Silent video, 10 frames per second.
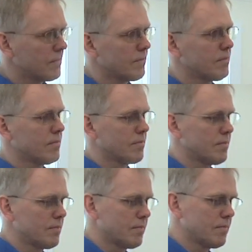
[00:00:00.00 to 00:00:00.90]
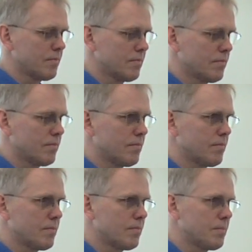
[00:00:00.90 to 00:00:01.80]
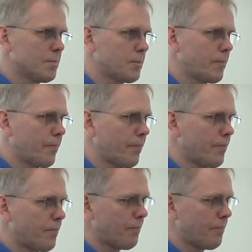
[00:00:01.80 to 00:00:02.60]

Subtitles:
(not speaking)